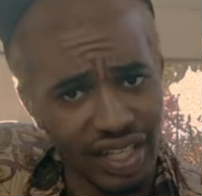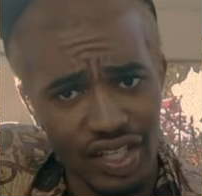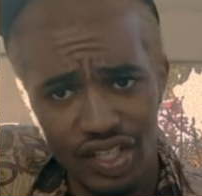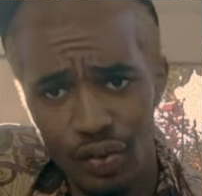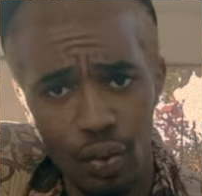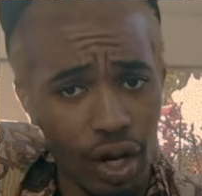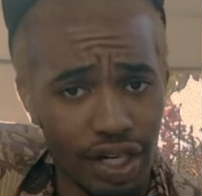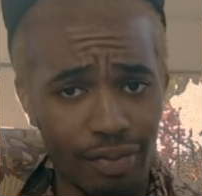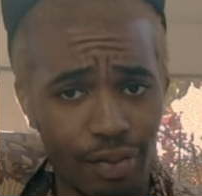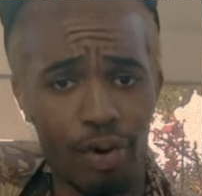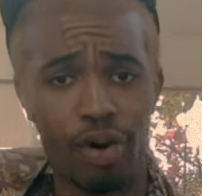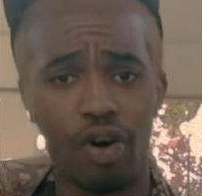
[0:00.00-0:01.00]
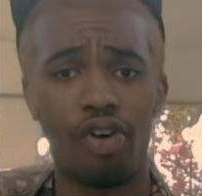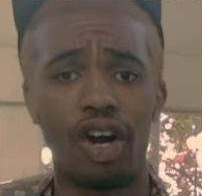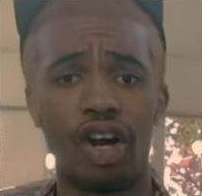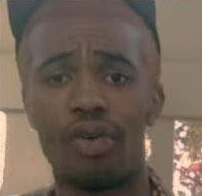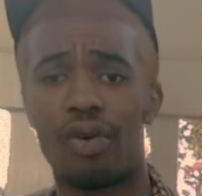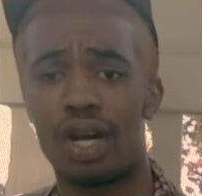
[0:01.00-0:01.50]
things you want anymore,
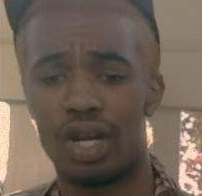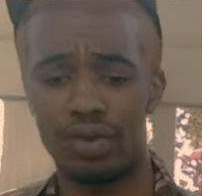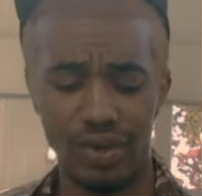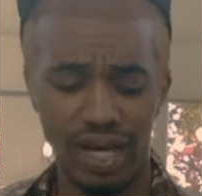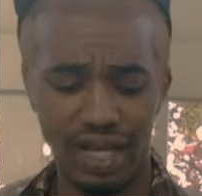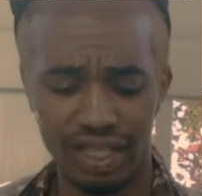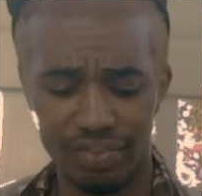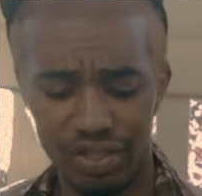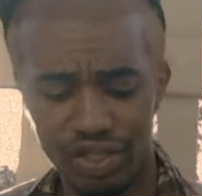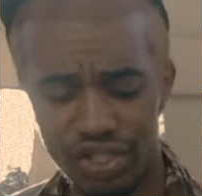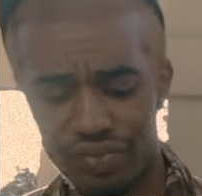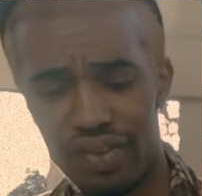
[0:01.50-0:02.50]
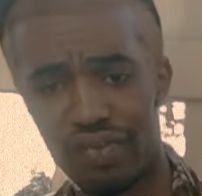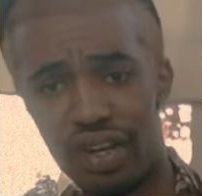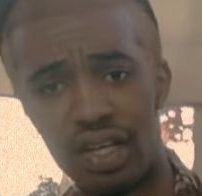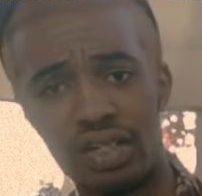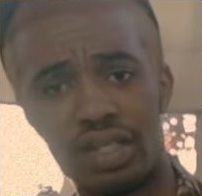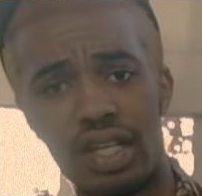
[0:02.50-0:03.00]
or we got the Magician
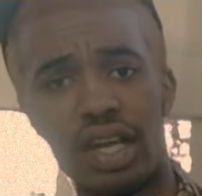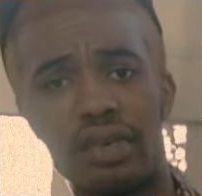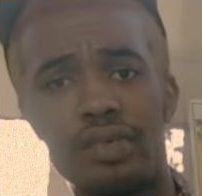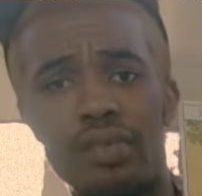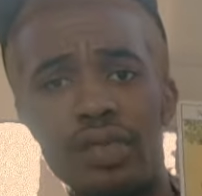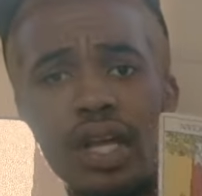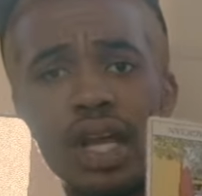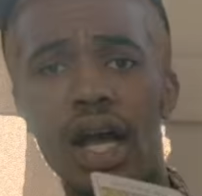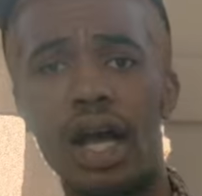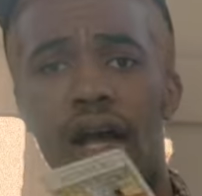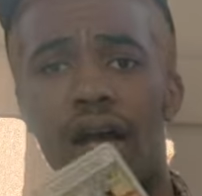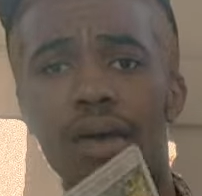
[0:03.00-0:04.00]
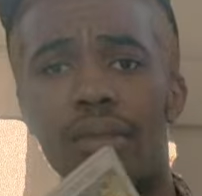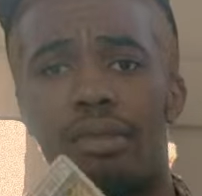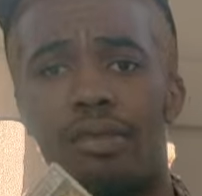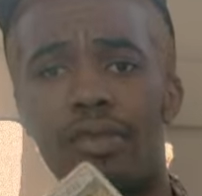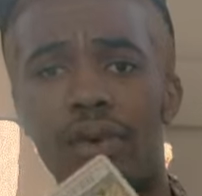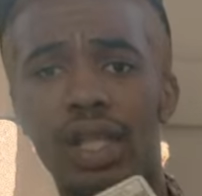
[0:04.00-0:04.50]
reverse here,
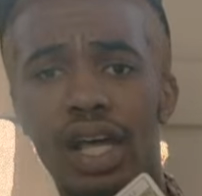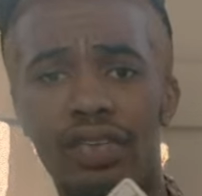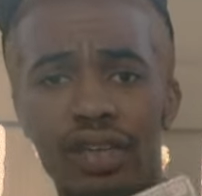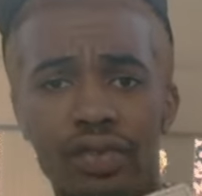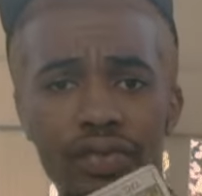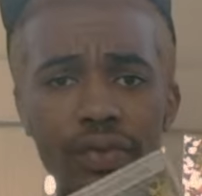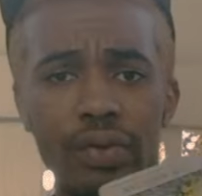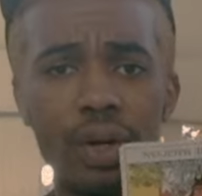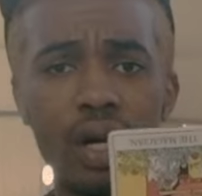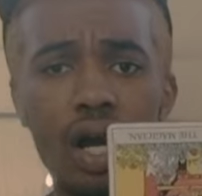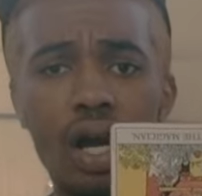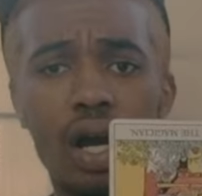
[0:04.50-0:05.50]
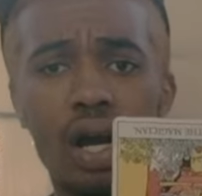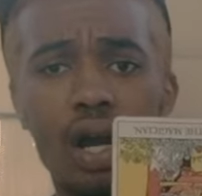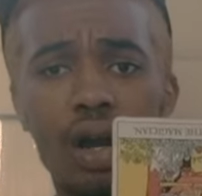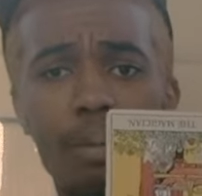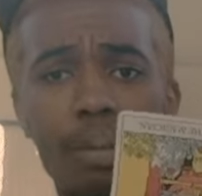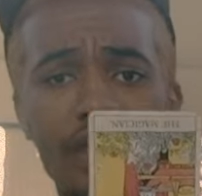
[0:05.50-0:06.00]
for
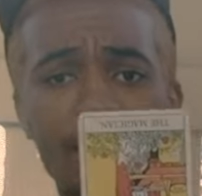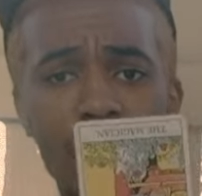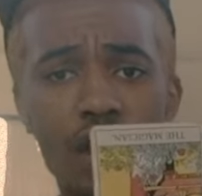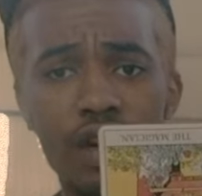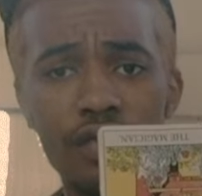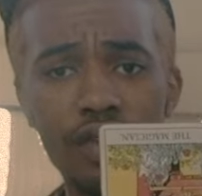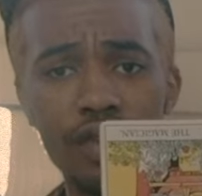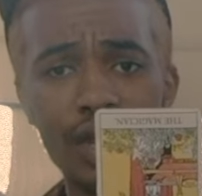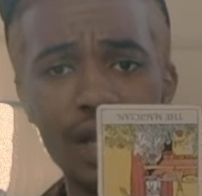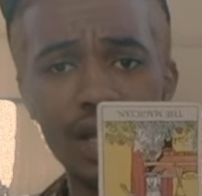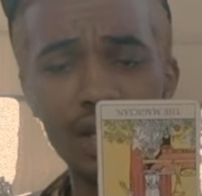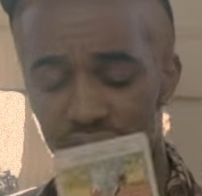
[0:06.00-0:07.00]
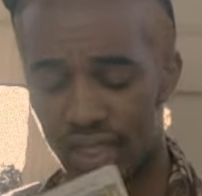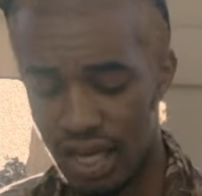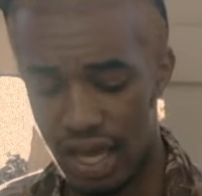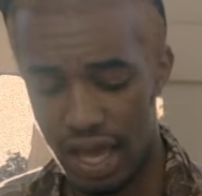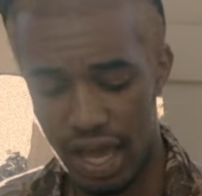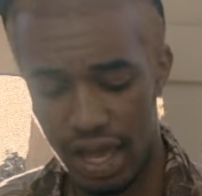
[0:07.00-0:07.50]
our major card for you guys.
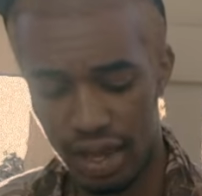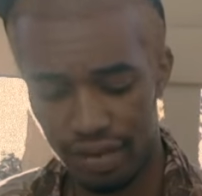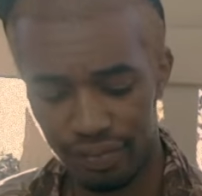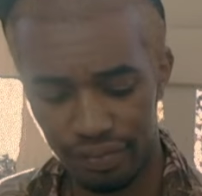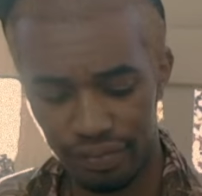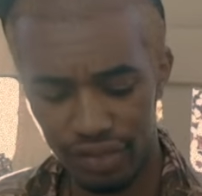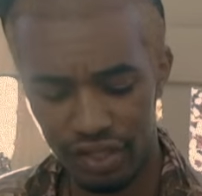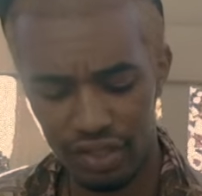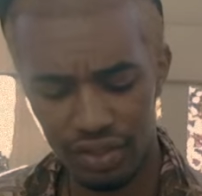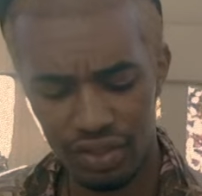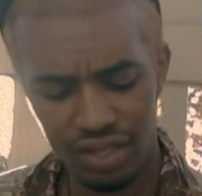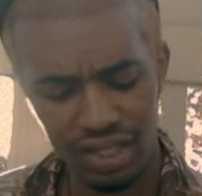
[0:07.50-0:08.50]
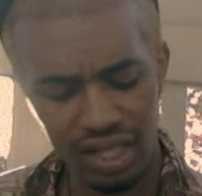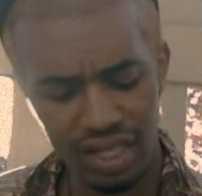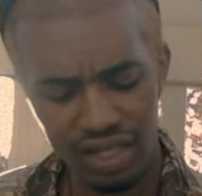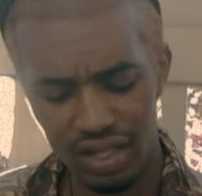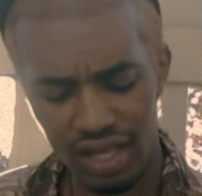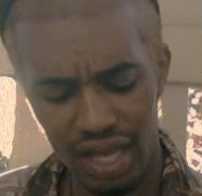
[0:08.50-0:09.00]
So just things
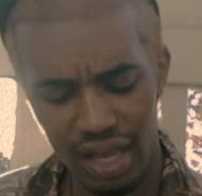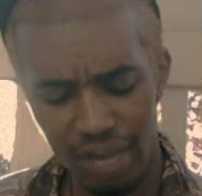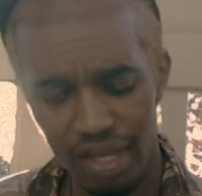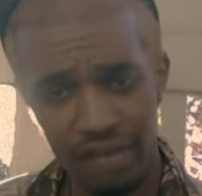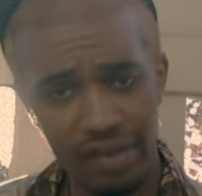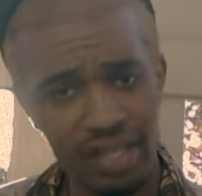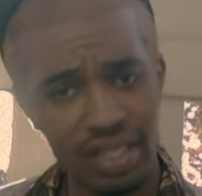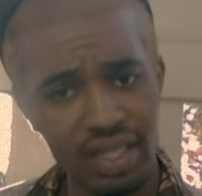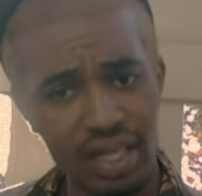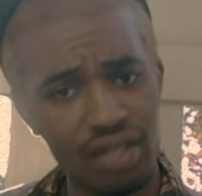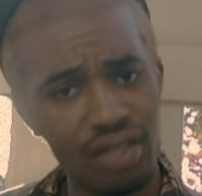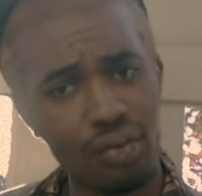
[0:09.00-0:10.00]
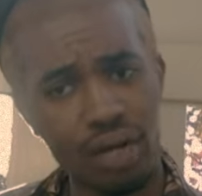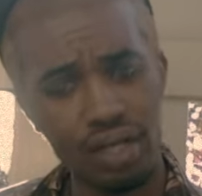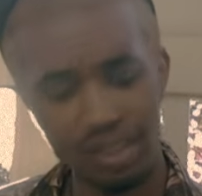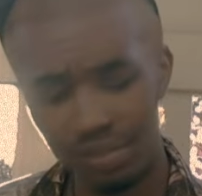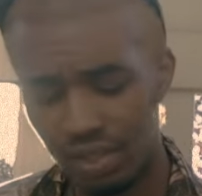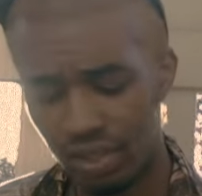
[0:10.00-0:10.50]
are not manifesting like you want
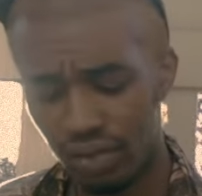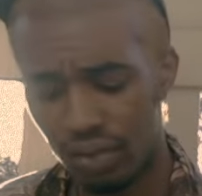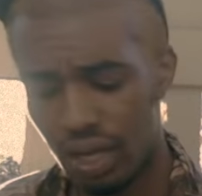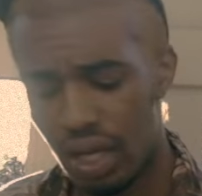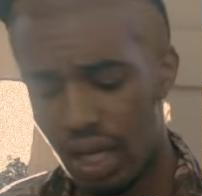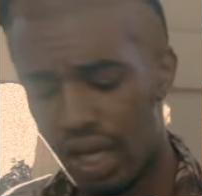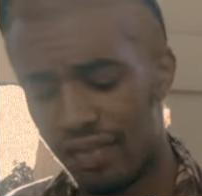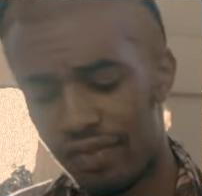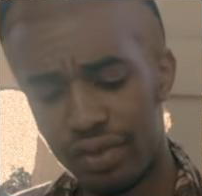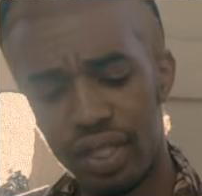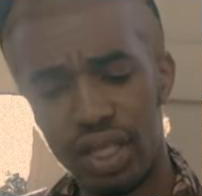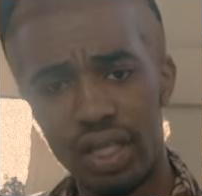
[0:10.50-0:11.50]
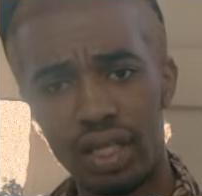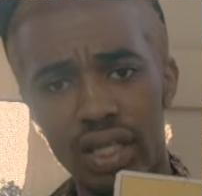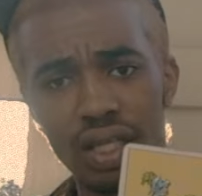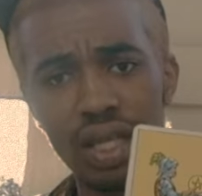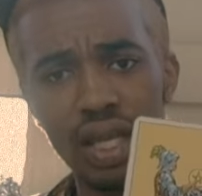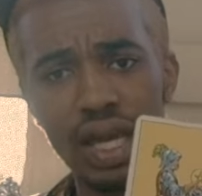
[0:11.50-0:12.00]
them to. And for the
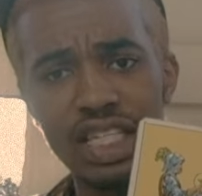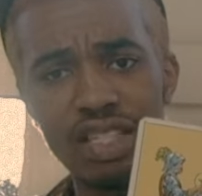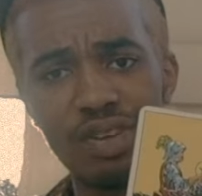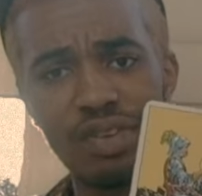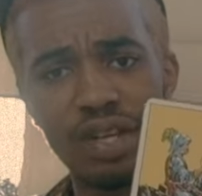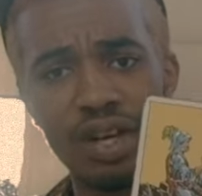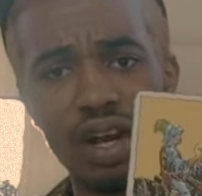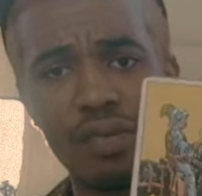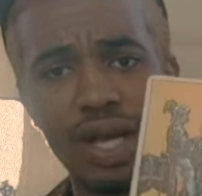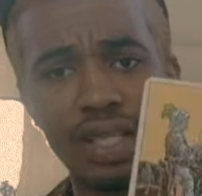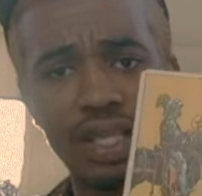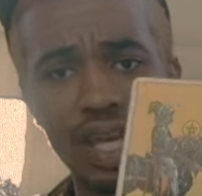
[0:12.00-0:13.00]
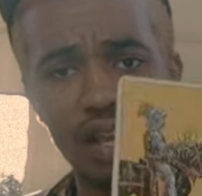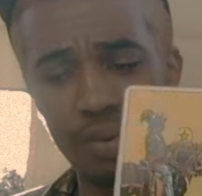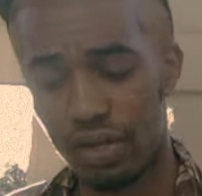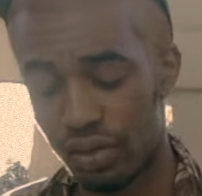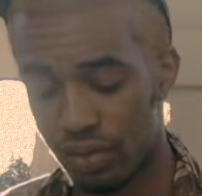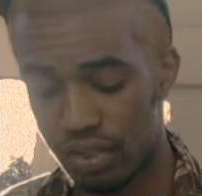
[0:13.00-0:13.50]
last bit of that card, we got the Nine of
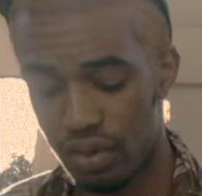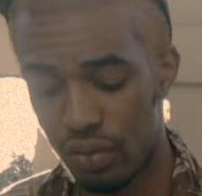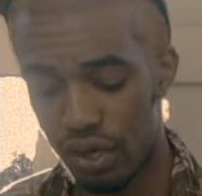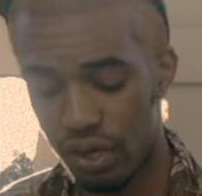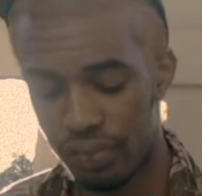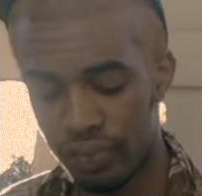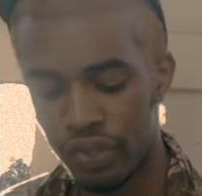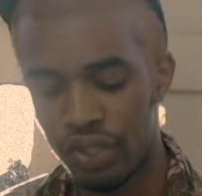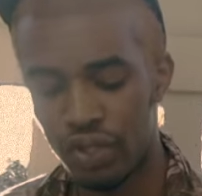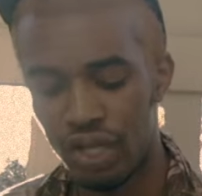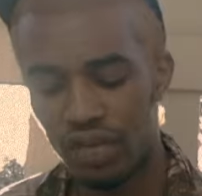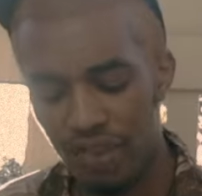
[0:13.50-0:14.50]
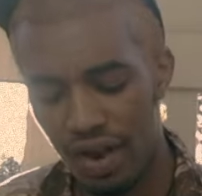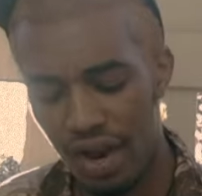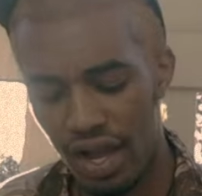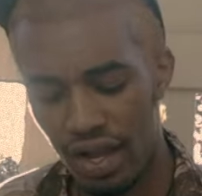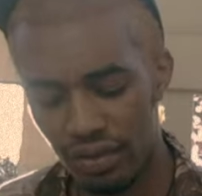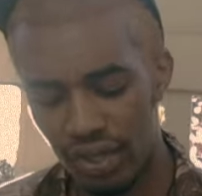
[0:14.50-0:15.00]
Pentacles. So we're trying to figure
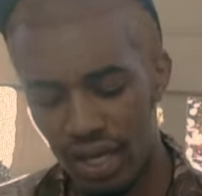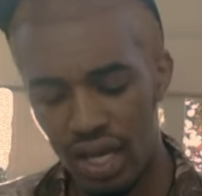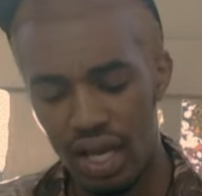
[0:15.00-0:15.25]
out